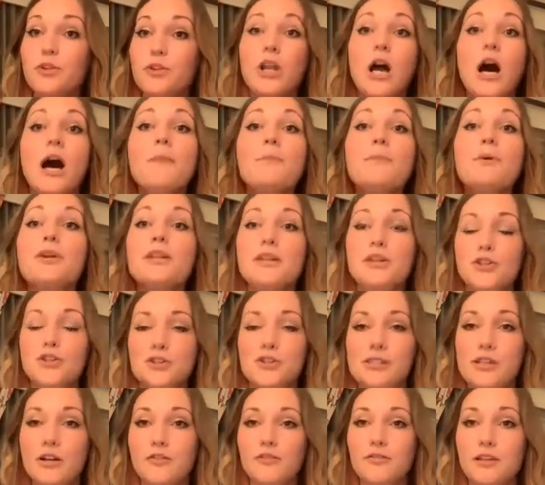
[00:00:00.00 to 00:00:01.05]
not putting
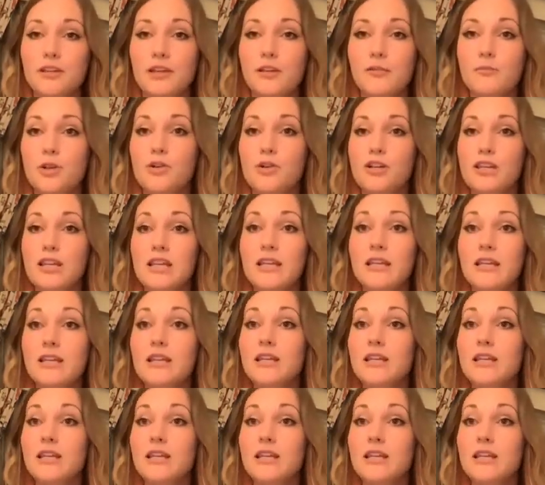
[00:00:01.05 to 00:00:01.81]
yourself in community,